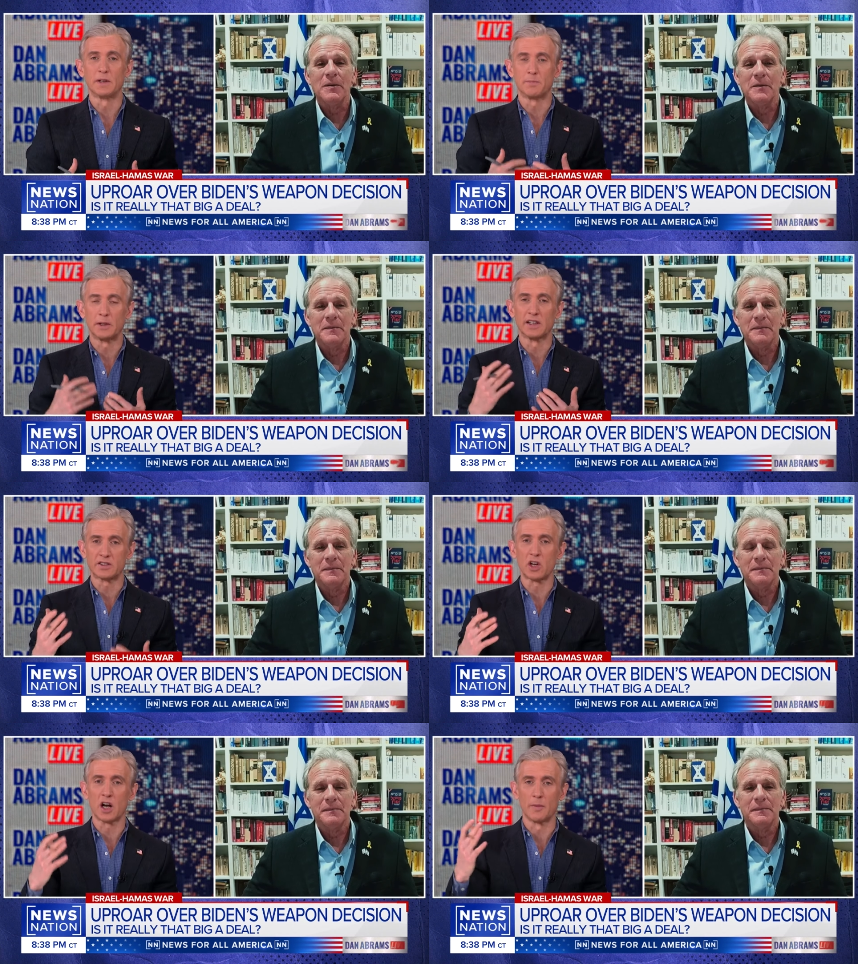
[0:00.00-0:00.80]
Speaker 1: but but
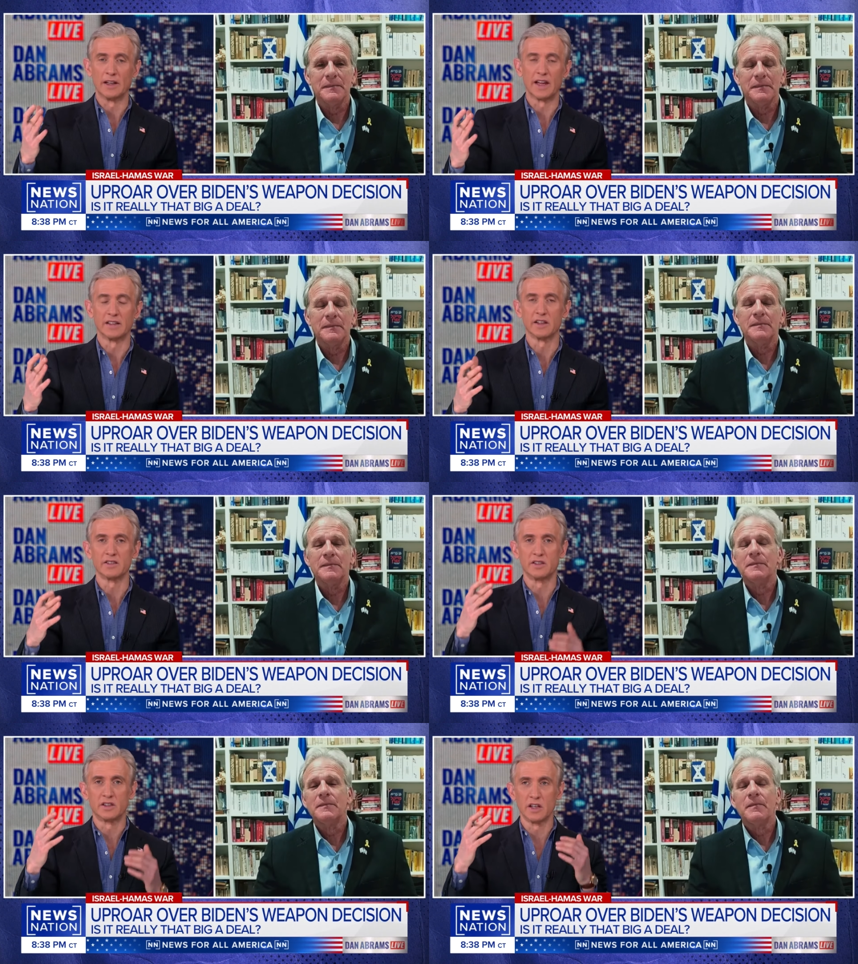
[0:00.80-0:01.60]
let's talk about that.
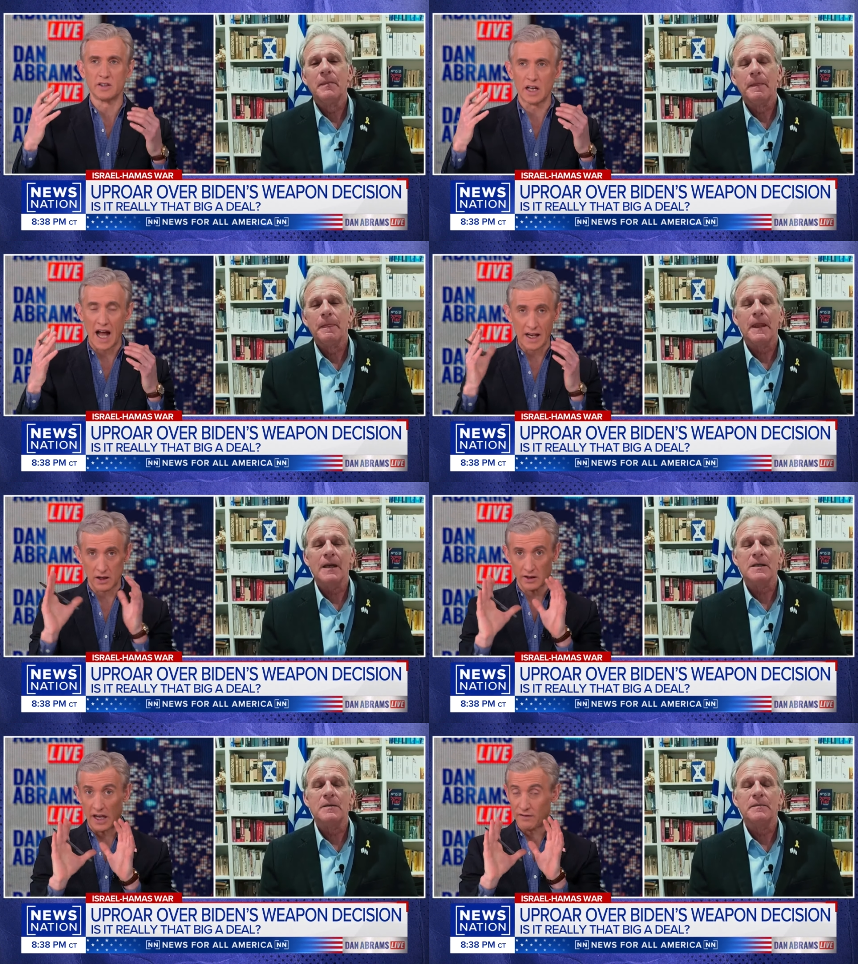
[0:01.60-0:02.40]
Does does
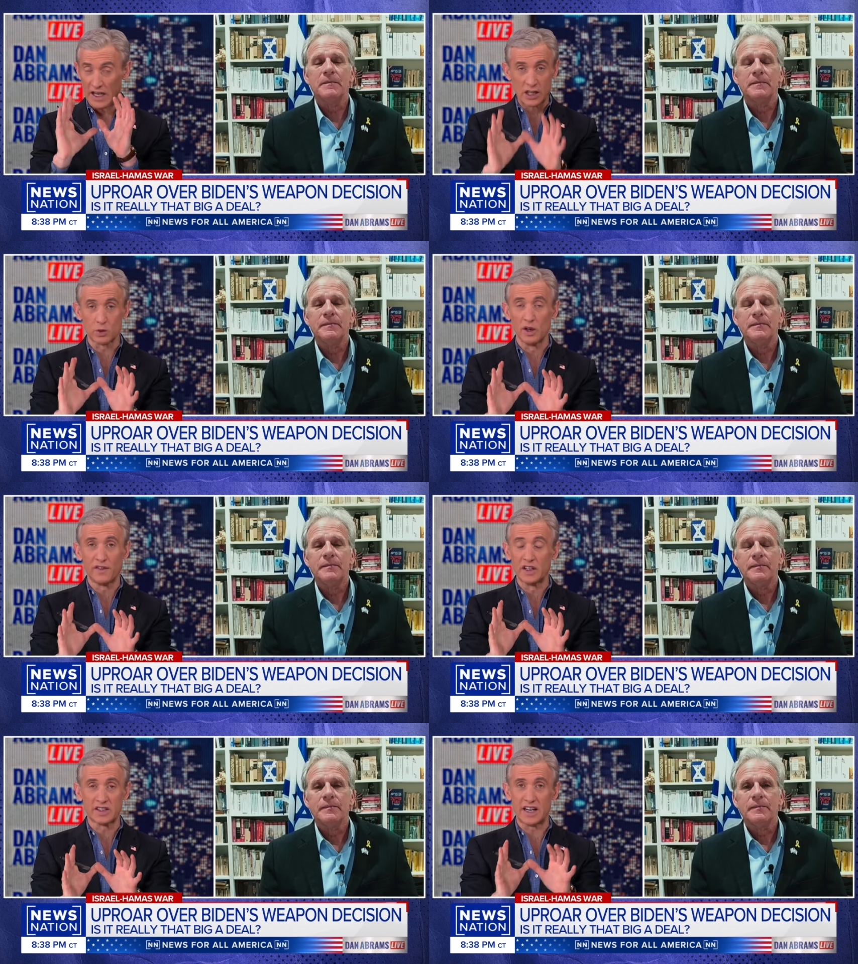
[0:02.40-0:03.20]
I if Israel
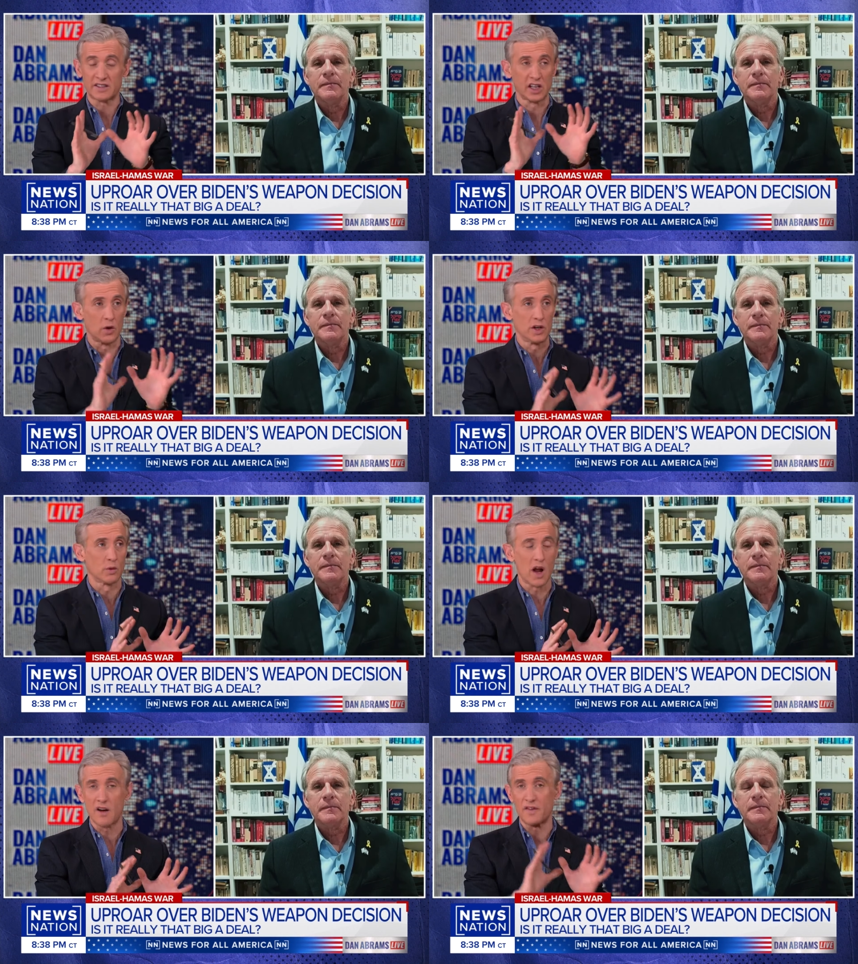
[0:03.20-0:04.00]
feels it has to go
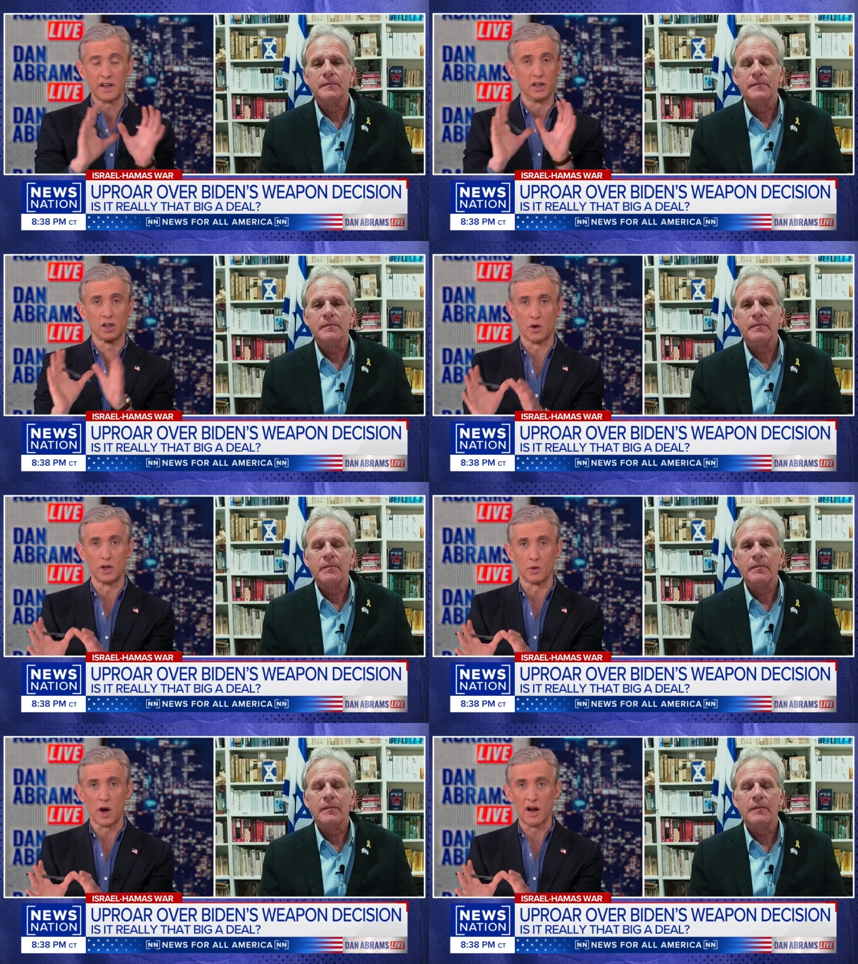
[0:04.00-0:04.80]
into Rafah, it'll go
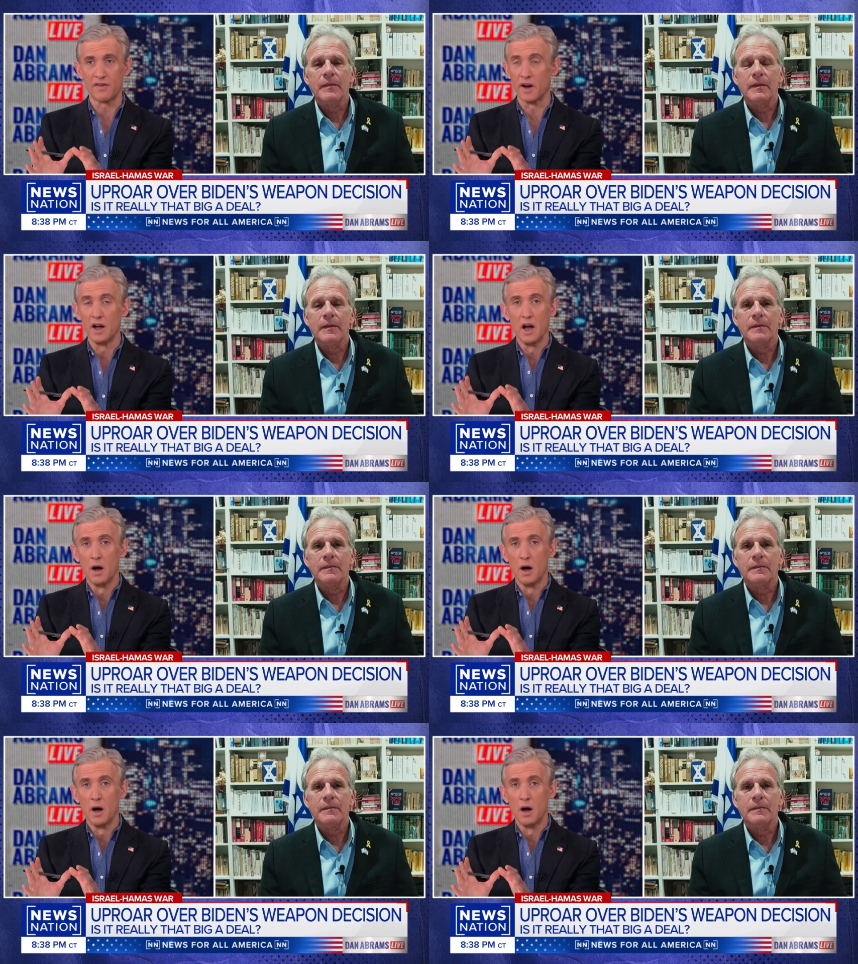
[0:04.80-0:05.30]
into Rafah.